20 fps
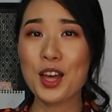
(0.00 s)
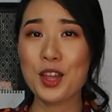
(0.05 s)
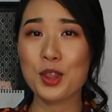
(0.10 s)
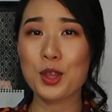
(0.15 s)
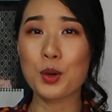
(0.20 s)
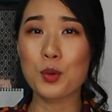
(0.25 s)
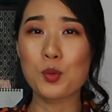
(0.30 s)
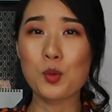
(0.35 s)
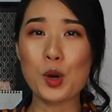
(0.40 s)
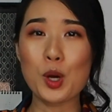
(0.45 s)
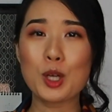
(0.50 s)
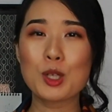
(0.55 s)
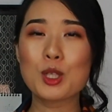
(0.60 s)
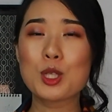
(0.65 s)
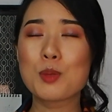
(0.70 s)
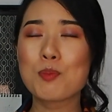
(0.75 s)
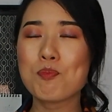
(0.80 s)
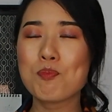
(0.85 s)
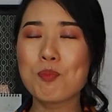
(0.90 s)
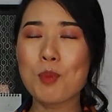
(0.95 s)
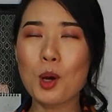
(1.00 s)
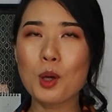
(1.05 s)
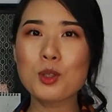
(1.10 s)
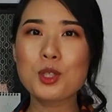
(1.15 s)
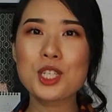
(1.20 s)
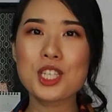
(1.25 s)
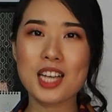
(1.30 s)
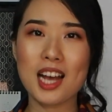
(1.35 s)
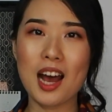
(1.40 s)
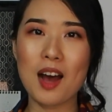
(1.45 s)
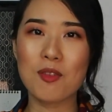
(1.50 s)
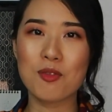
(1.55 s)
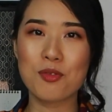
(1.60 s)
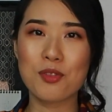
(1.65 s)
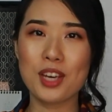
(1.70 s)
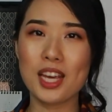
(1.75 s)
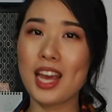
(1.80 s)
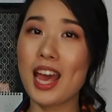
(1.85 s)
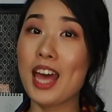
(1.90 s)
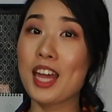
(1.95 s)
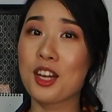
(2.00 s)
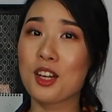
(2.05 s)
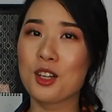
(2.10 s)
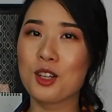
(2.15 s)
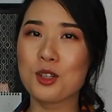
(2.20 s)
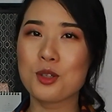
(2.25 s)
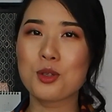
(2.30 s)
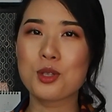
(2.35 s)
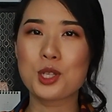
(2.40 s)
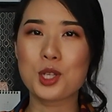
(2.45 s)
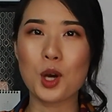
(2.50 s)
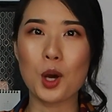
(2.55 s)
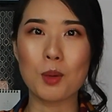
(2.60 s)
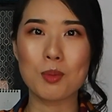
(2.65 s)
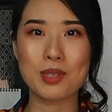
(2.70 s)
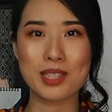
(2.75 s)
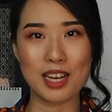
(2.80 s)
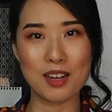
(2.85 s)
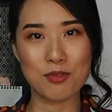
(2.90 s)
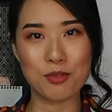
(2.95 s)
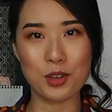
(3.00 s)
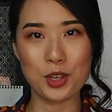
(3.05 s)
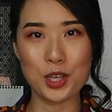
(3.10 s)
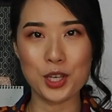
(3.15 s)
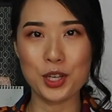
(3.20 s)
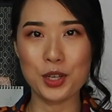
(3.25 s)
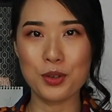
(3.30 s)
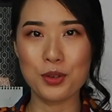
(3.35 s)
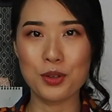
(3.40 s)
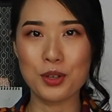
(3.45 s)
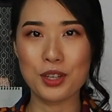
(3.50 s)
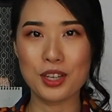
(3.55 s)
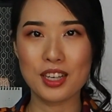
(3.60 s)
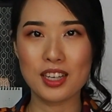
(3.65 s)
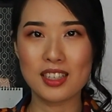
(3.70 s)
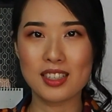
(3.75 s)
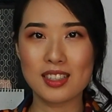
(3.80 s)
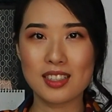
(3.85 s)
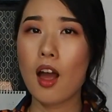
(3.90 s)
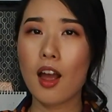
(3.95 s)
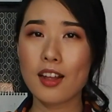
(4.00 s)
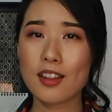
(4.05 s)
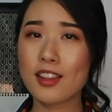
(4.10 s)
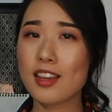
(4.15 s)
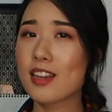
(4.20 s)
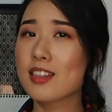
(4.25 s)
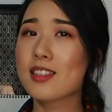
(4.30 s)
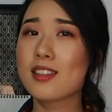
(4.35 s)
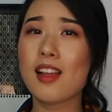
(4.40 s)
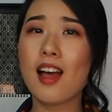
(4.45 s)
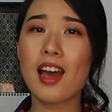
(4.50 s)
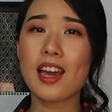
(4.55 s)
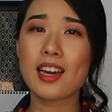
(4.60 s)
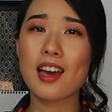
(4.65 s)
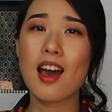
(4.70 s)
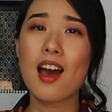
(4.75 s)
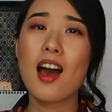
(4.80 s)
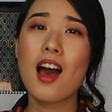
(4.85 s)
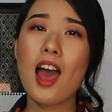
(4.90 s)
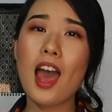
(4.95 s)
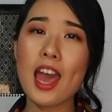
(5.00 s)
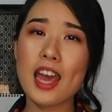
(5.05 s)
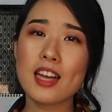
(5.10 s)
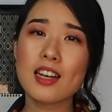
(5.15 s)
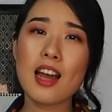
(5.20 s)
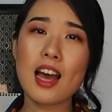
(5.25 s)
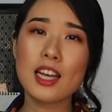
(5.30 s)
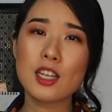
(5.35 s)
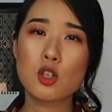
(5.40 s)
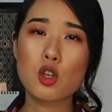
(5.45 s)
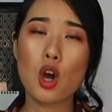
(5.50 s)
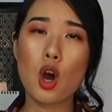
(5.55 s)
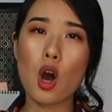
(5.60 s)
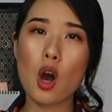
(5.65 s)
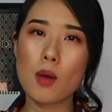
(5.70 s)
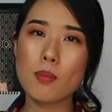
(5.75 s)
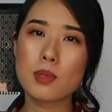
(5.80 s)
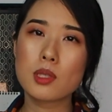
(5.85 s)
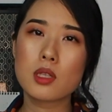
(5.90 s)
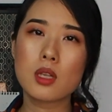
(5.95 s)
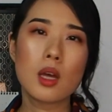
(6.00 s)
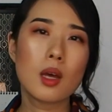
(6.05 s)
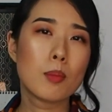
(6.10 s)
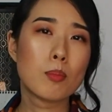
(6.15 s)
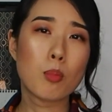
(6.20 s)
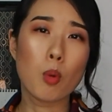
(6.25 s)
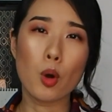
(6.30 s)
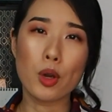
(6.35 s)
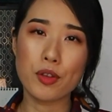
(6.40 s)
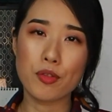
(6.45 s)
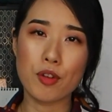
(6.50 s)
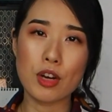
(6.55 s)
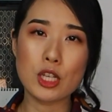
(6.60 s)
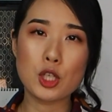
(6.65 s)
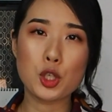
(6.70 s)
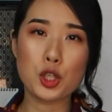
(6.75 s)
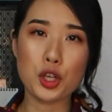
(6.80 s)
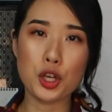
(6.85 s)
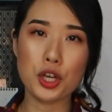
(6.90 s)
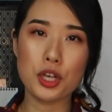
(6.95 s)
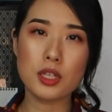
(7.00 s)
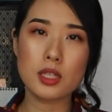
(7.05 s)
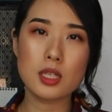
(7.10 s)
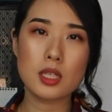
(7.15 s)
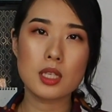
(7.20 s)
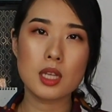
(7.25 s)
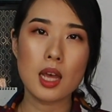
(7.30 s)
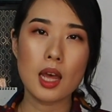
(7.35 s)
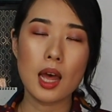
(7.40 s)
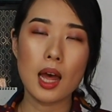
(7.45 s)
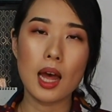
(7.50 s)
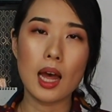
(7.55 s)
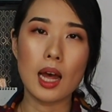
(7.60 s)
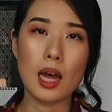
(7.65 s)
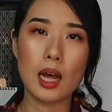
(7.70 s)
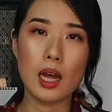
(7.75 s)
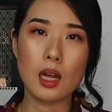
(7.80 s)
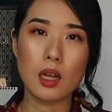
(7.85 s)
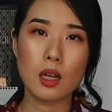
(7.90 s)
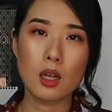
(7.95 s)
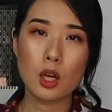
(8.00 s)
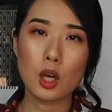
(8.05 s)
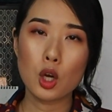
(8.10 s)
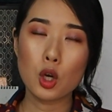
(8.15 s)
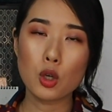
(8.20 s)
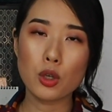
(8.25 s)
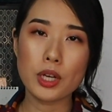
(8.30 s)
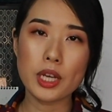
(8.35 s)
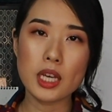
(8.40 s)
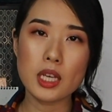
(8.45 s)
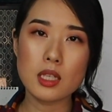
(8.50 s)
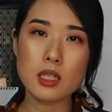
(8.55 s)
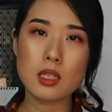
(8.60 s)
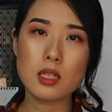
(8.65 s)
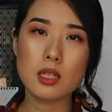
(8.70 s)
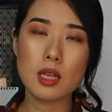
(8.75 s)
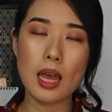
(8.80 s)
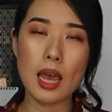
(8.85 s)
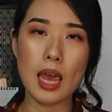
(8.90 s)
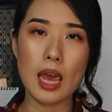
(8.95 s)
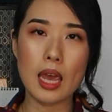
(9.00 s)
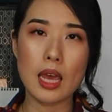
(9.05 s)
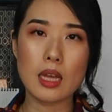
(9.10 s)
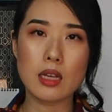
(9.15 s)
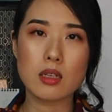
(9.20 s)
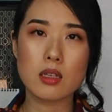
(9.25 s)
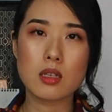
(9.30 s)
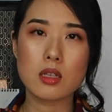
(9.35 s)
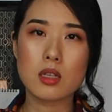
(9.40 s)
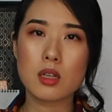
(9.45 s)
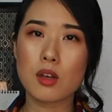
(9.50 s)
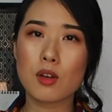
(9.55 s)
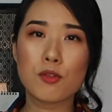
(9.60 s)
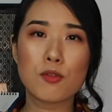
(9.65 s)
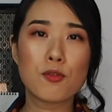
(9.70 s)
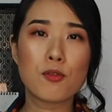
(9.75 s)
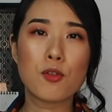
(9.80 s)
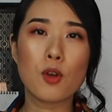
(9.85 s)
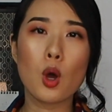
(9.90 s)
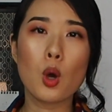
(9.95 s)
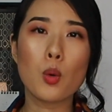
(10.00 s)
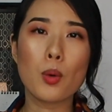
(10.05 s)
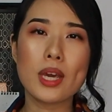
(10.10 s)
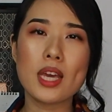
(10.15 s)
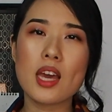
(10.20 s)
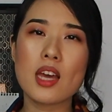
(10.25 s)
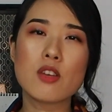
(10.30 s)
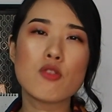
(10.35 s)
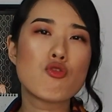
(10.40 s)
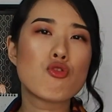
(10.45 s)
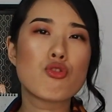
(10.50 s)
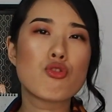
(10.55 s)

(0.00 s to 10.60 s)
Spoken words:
The world's most comfy and loose tops are for you. Things like A-line tops, boyfriend shirts, hoodies and flowy and